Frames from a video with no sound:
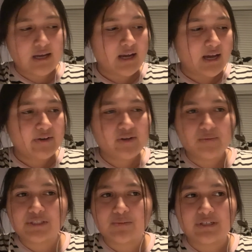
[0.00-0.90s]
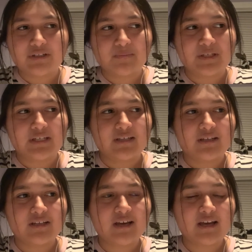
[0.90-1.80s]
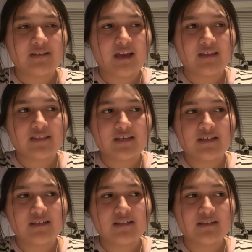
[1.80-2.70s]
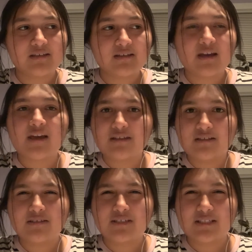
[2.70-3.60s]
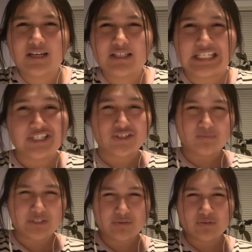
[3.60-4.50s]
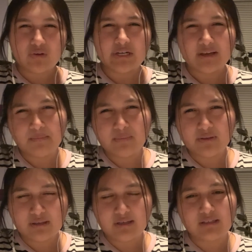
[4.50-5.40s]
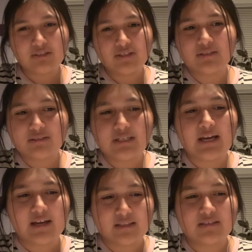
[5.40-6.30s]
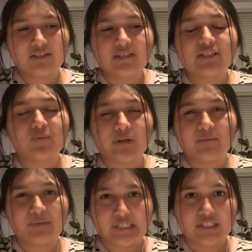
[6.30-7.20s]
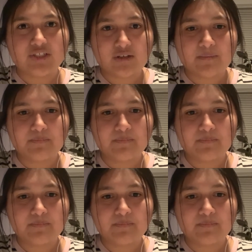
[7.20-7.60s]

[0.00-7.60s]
I don't know what she wanted to be. I think she said a teacher when she was growing up. I think she said she wanted to be a teacher.